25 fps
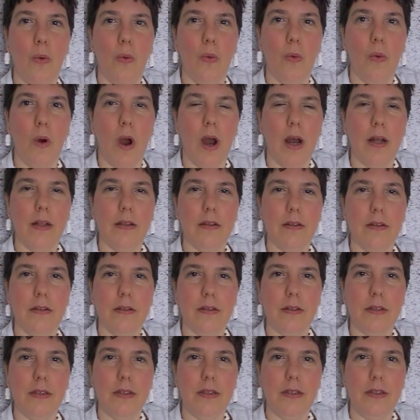What
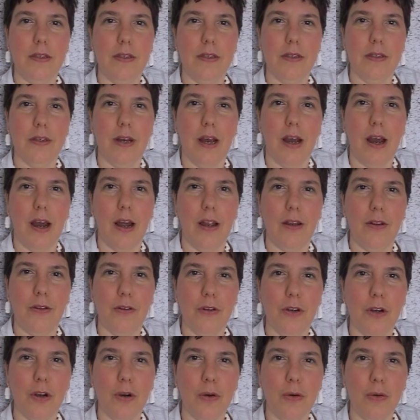are you
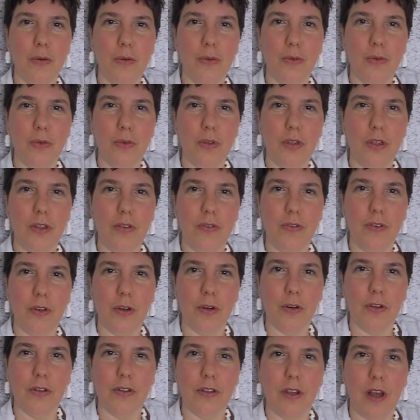going to give
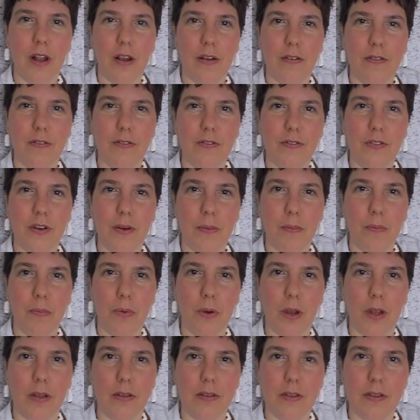yourself a
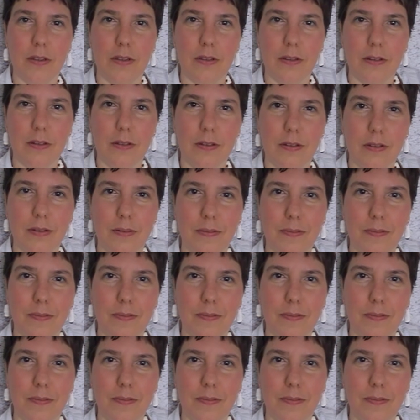present?